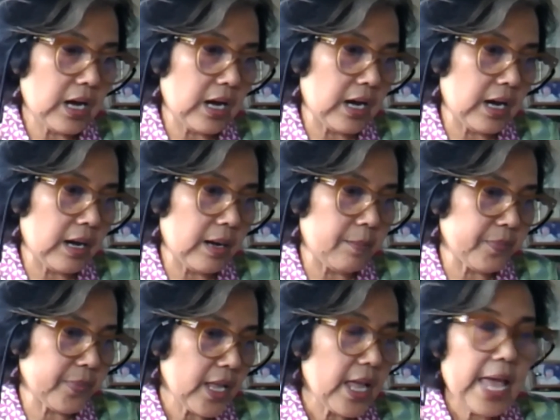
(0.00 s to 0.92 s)

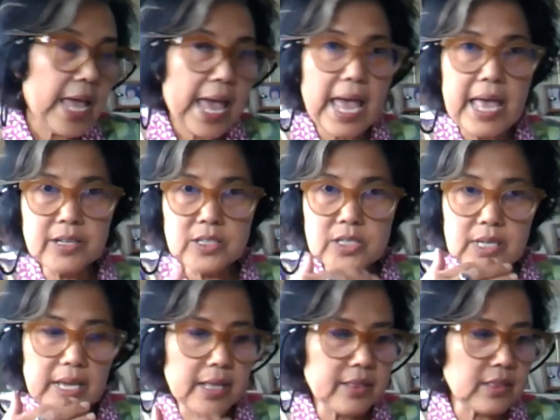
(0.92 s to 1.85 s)
And
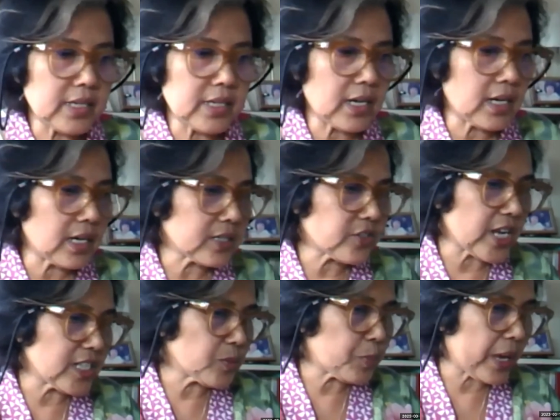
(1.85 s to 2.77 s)
the
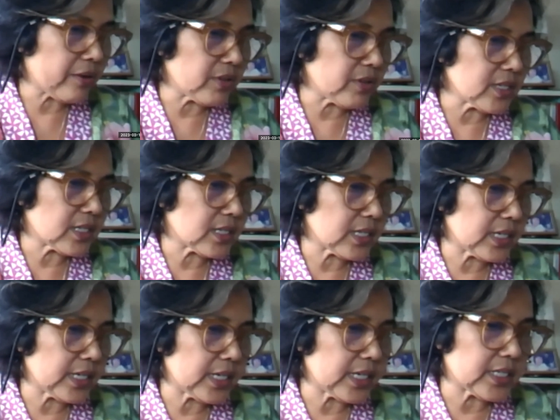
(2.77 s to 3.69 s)

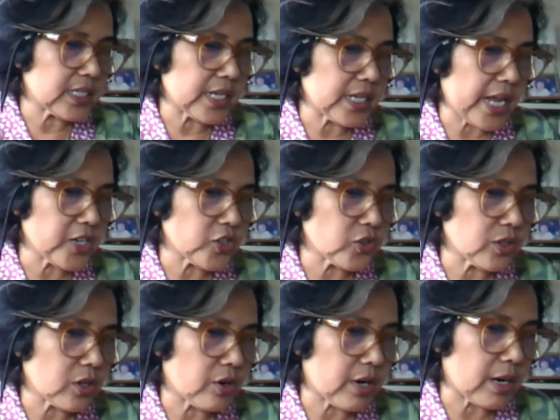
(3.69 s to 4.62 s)
Transparency
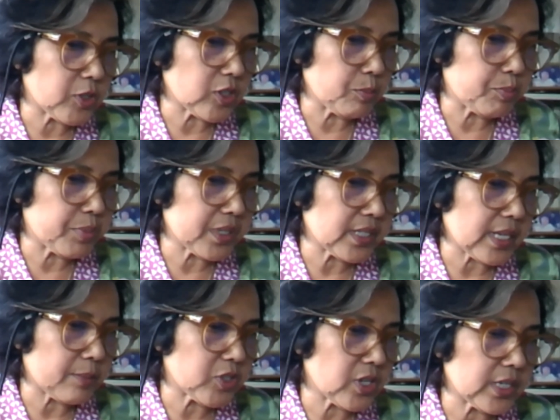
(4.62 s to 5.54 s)
International Corruption
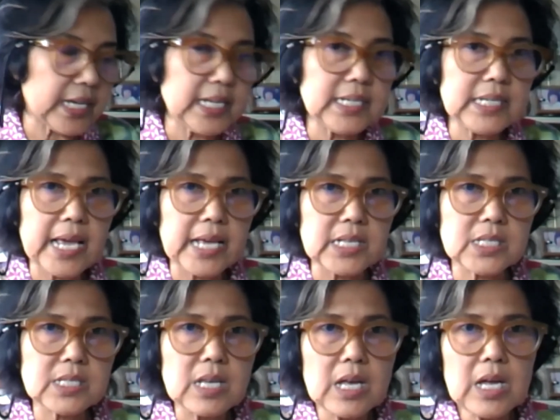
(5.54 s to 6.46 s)
Perception
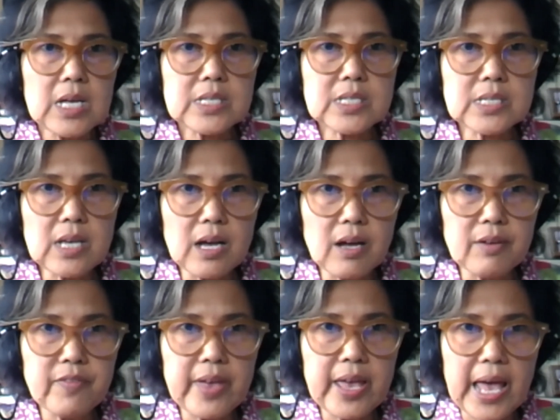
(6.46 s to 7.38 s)
Index
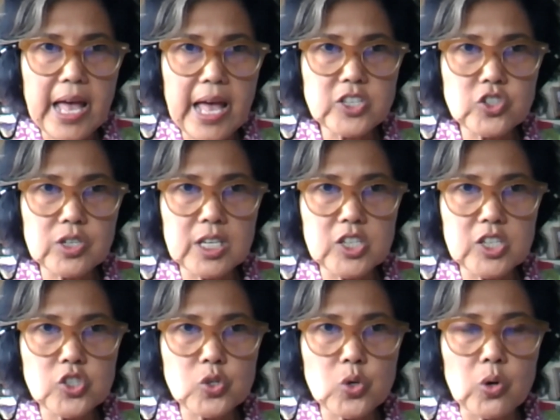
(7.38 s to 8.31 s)
survey
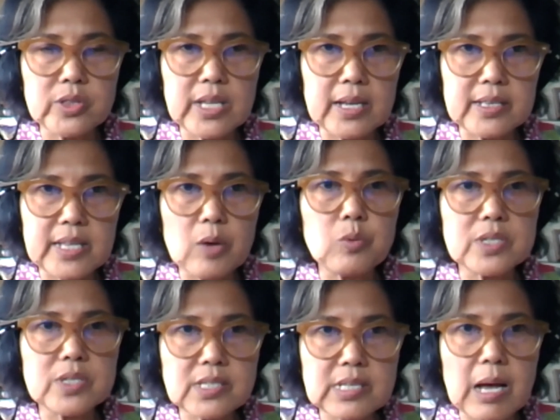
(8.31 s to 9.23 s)
actually showed that there
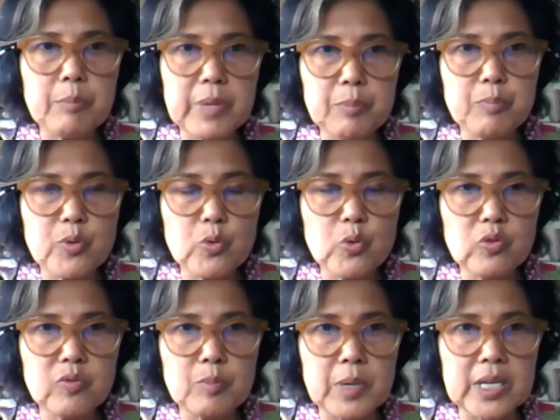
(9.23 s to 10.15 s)
was some
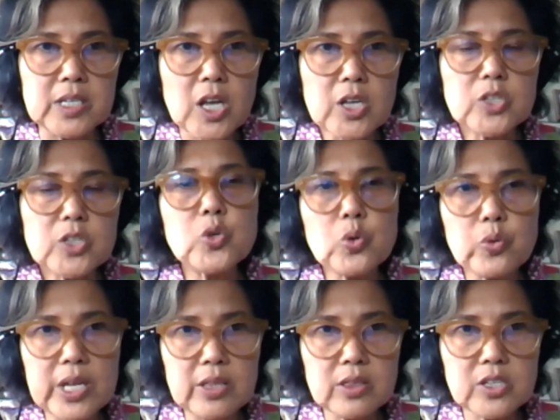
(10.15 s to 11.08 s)
improvement
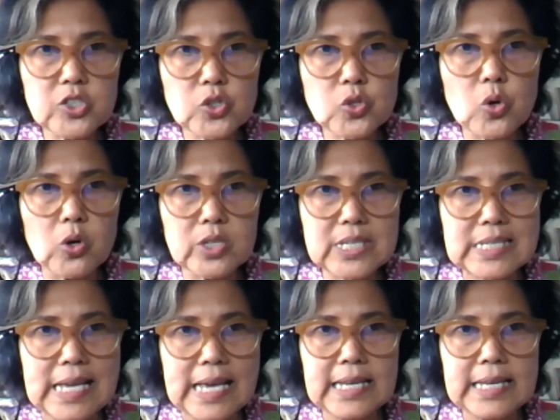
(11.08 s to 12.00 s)
during the short
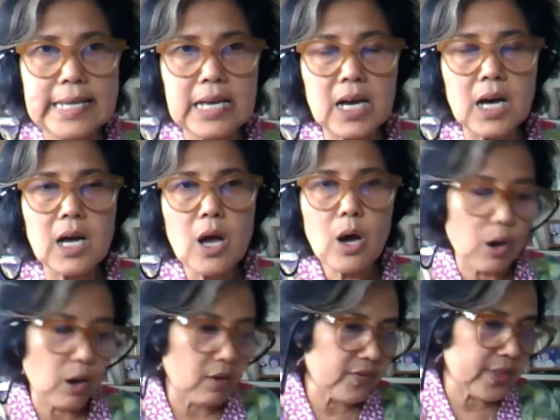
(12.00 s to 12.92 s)
tenure
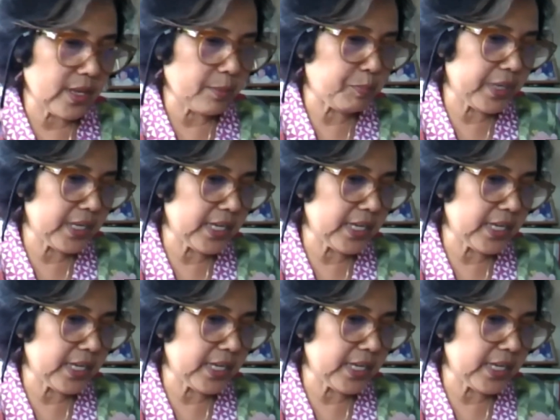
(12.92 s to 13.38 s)
of the